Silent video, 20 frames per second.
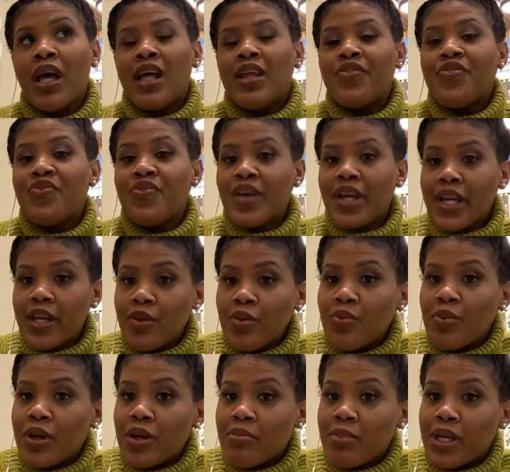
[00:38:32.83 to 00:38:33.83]
Thin
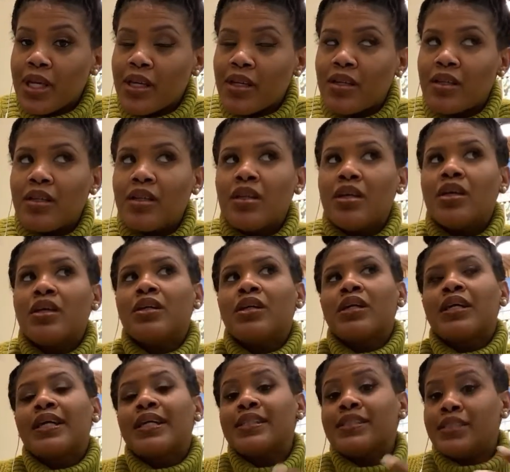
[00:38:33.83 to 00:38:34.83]
women
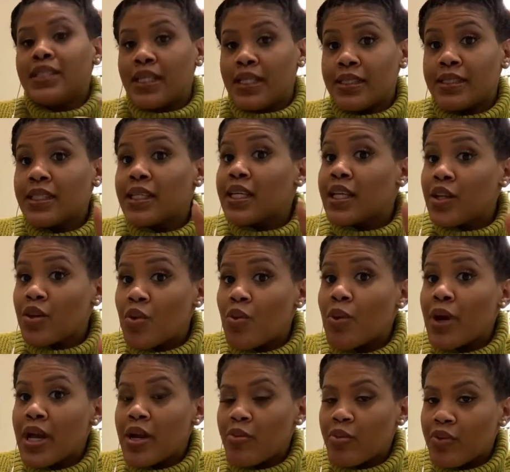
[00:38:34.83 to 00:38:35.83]
can tend to get away
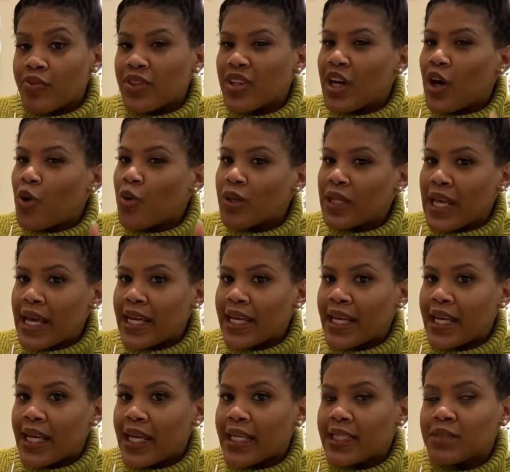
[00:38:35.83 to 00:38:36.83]
with the whole
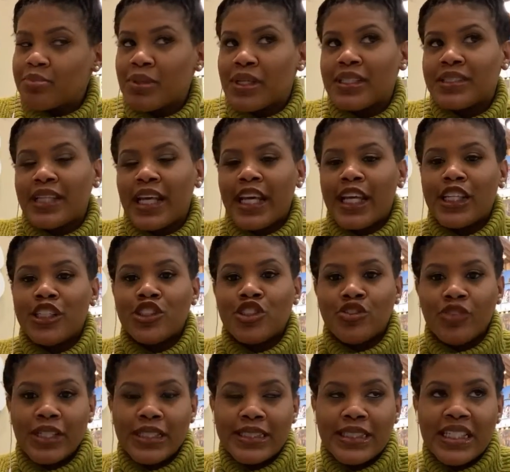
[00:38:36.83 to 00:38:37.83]
leggings because they can
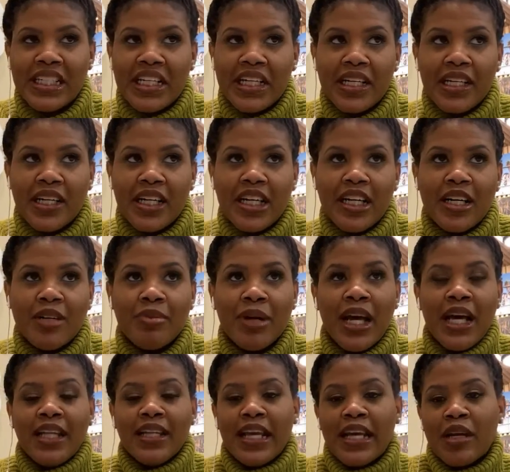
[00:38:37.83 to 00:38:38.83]
dress it up.
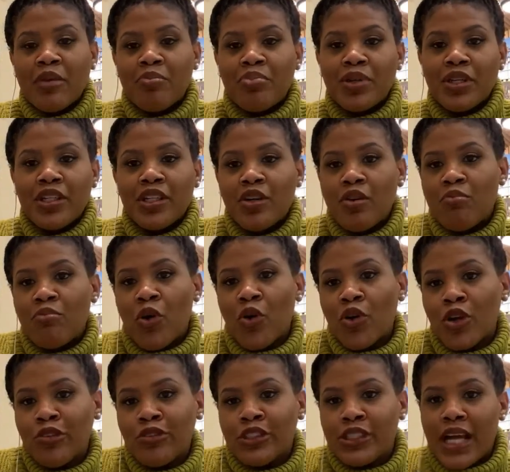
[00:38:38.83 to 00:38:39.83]
They can put a little moto
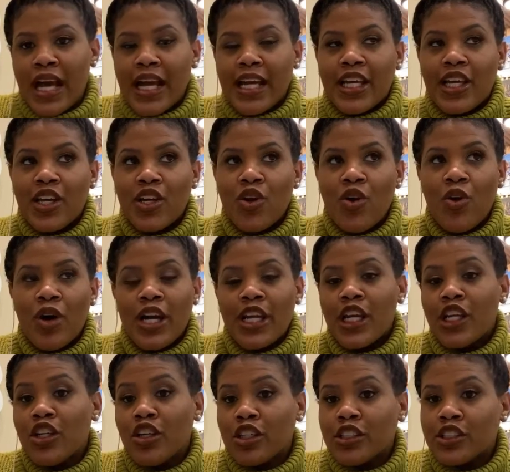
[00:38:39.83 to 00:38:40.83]
jacket on and it
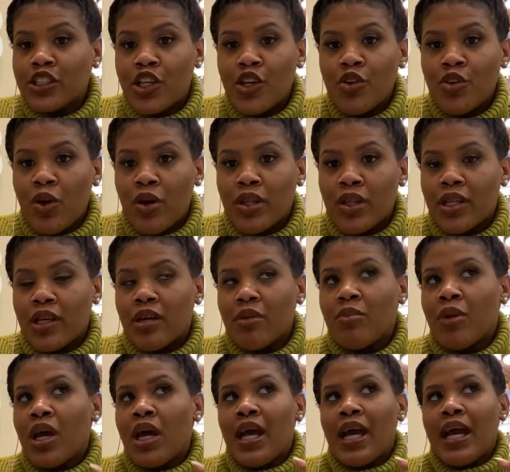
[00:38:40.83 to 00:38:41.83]
looks cute on them.
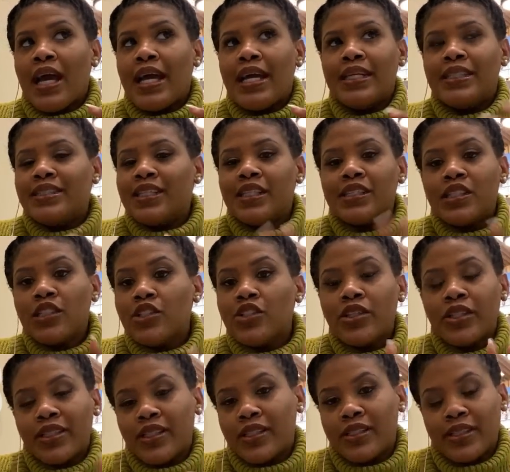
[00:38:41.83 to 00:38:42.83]
It doesn't look
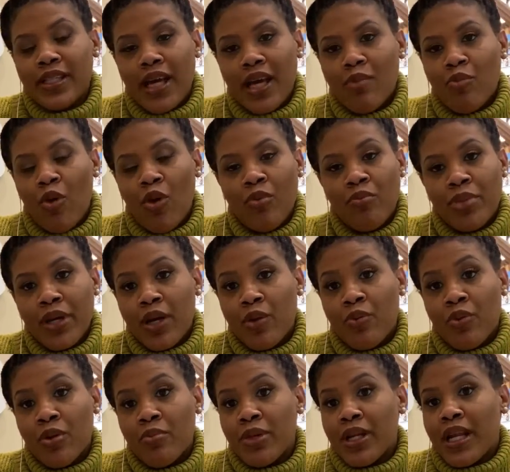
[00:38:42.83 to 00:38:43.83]
the same on big
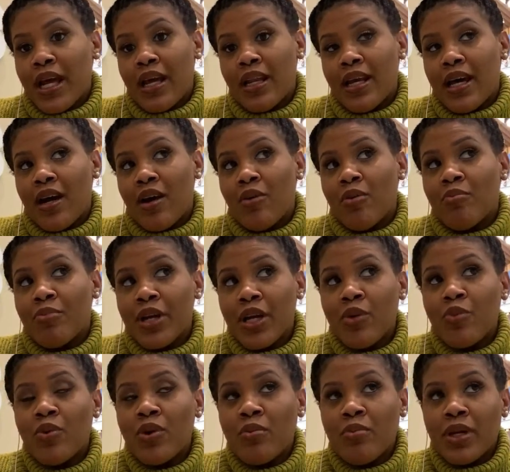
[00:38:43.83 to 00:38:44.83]
women. And now big
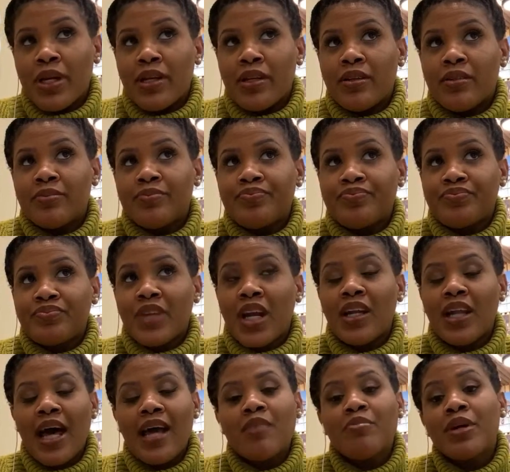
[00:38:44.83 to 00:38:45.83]
women, a lot
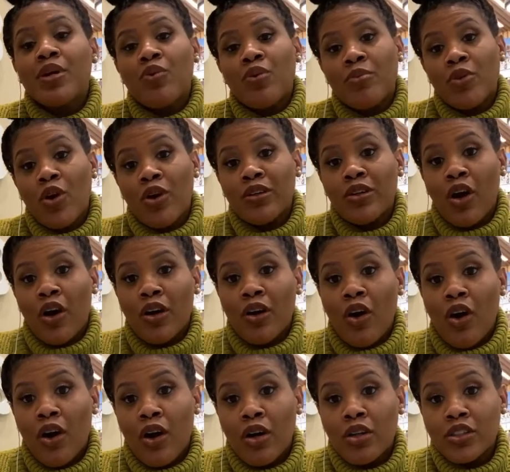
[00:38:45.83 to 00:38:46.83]
of big women
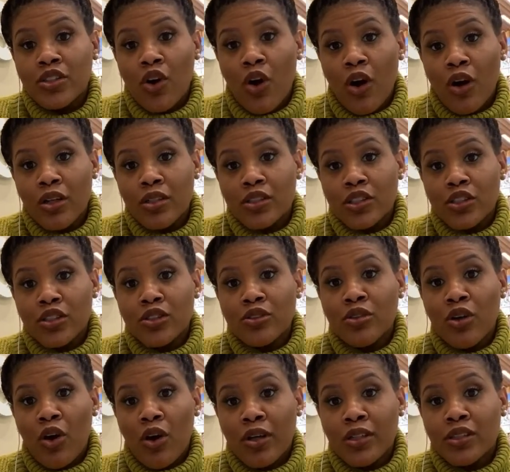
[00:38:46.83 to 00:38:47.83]
are
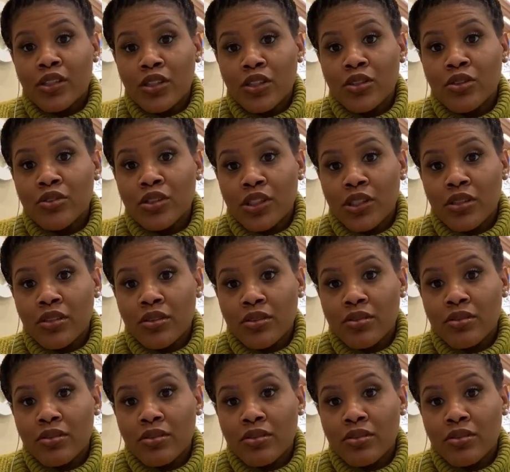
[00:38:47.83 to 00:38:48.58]
delusional.